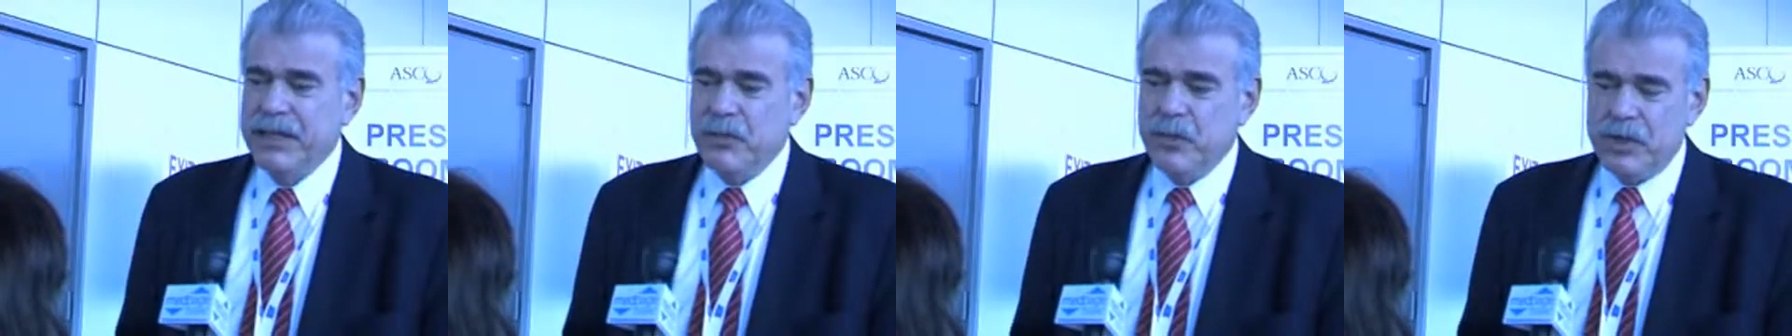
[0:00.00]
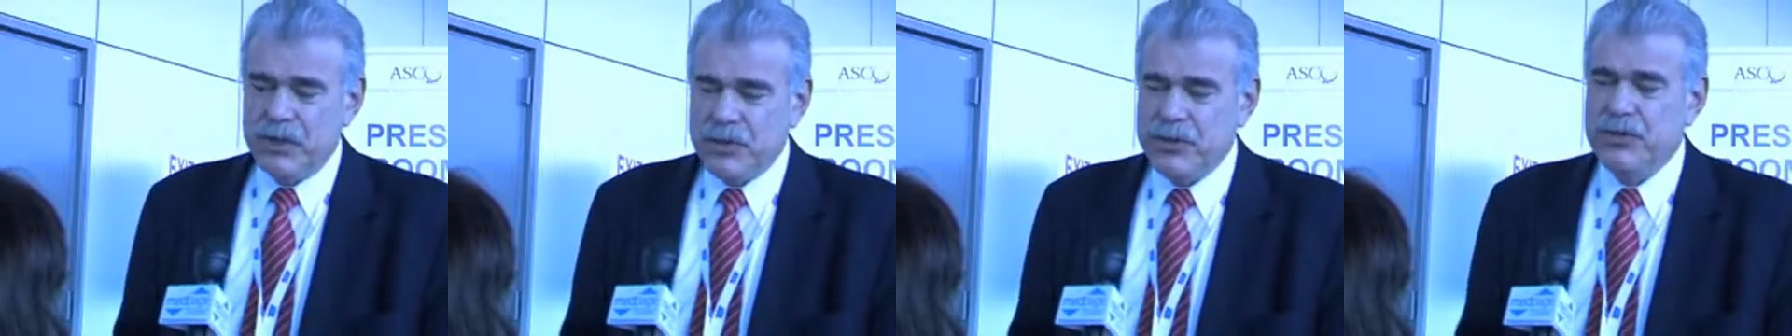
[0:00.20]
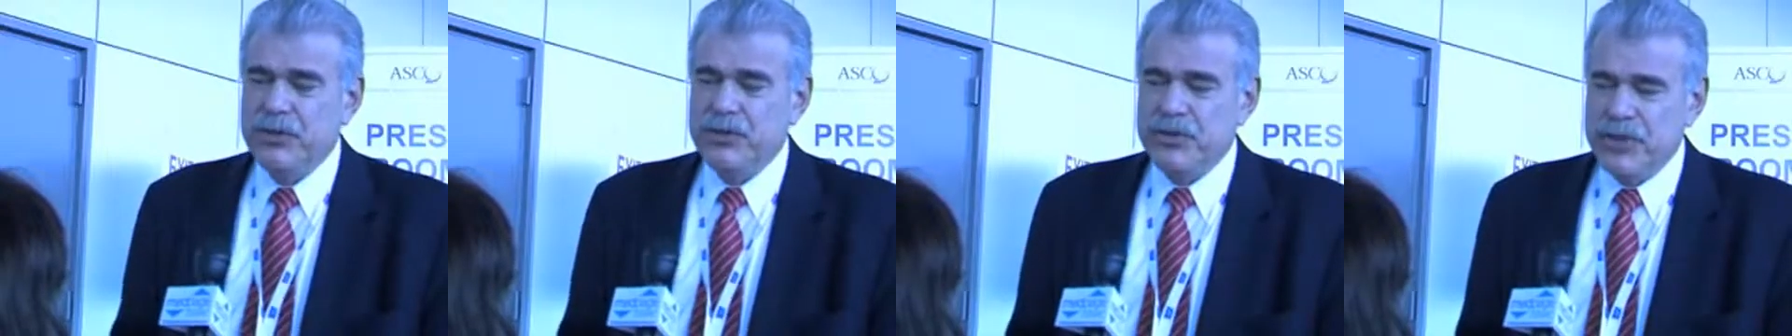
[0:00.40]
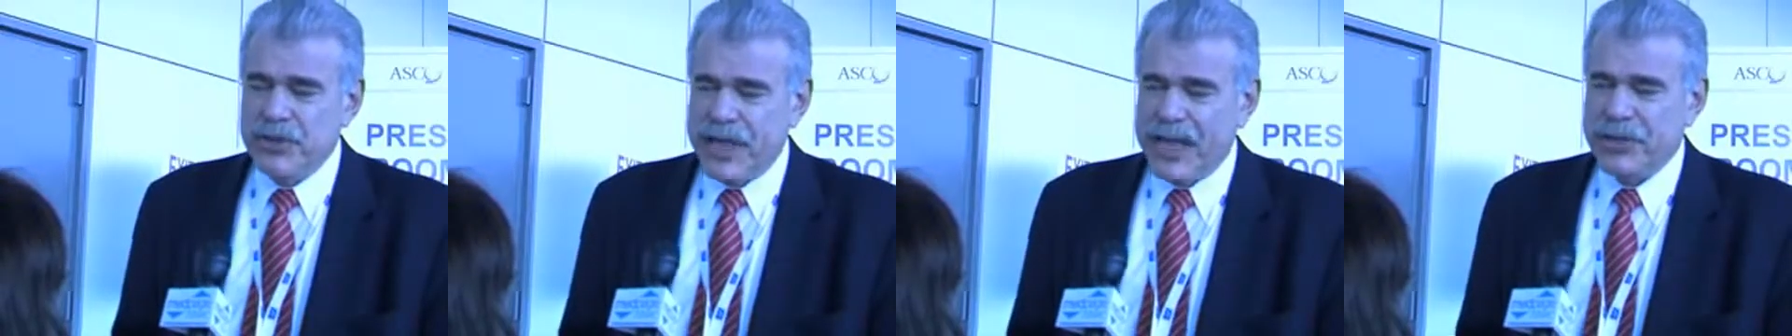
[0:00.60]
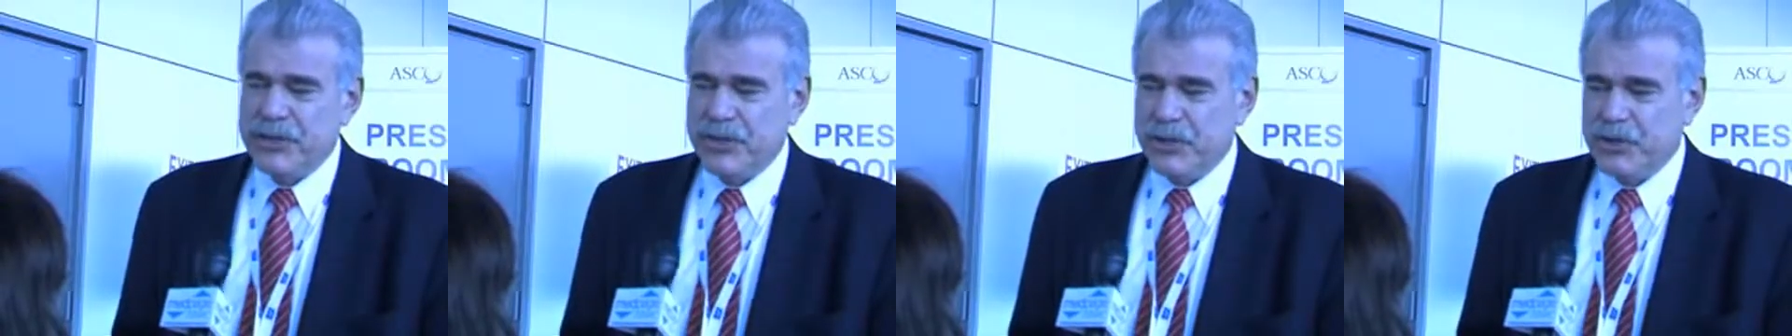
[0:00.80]
when it's used in
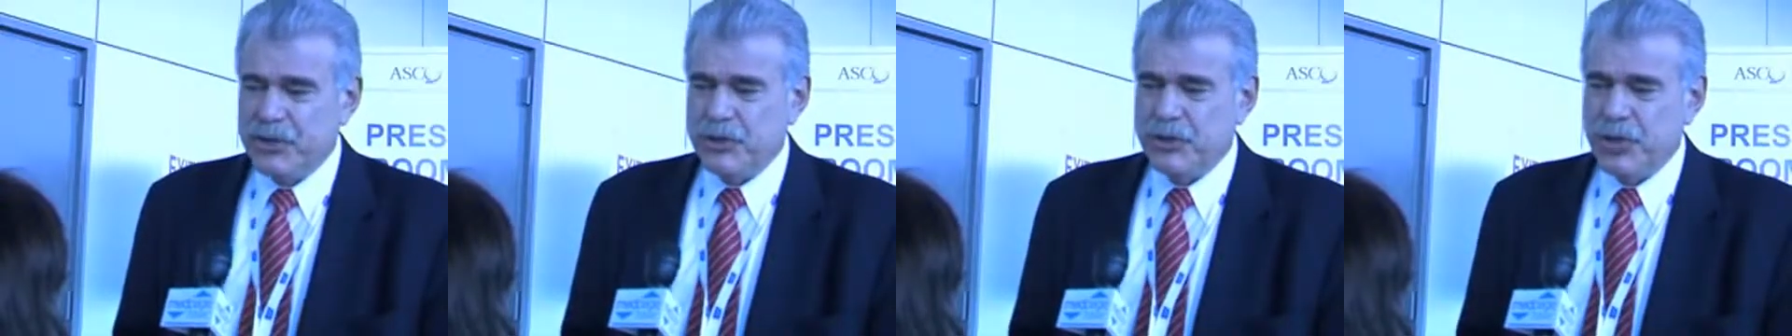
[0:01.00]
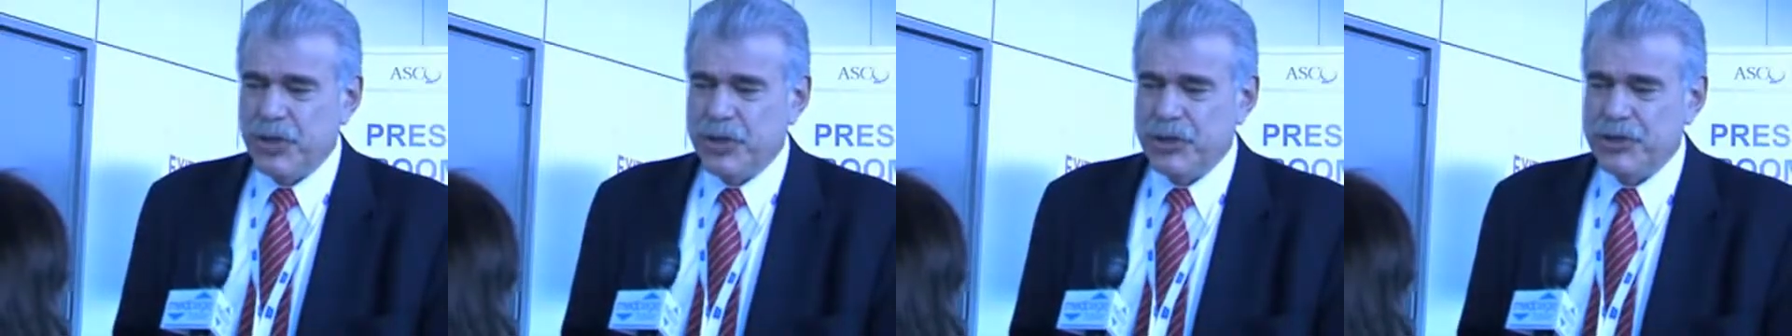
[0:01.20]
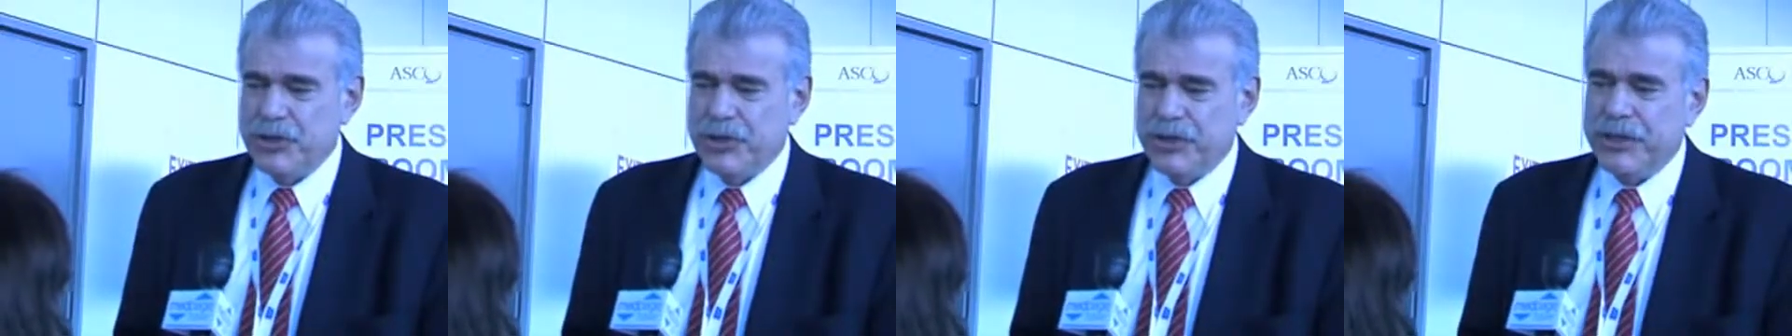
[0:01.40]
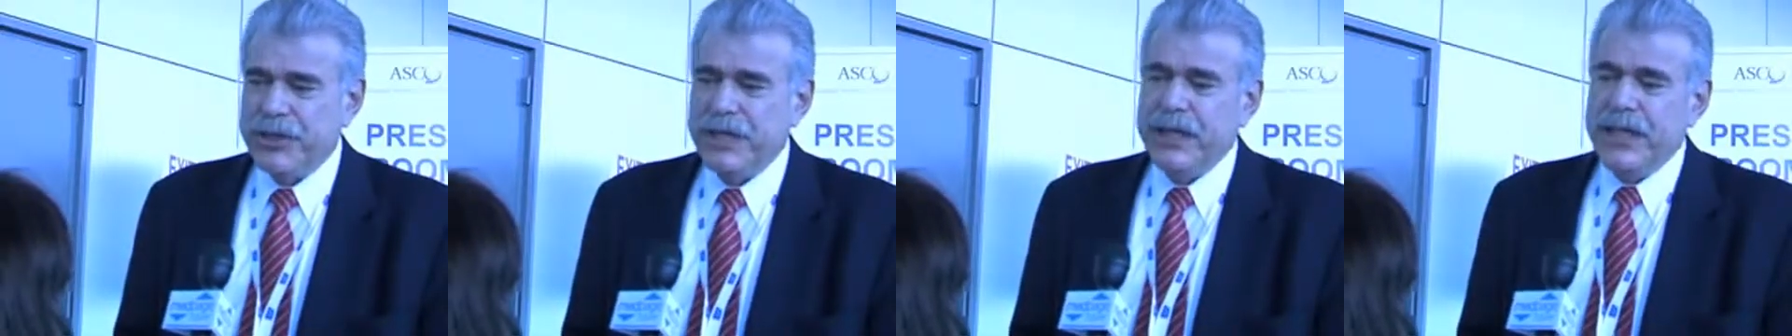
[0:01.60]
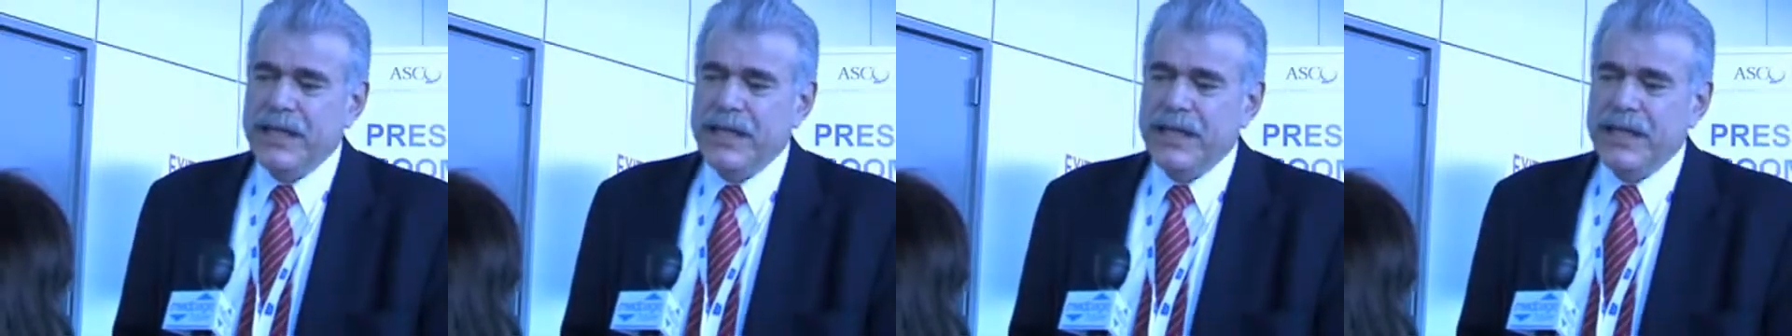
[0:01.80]
that situation.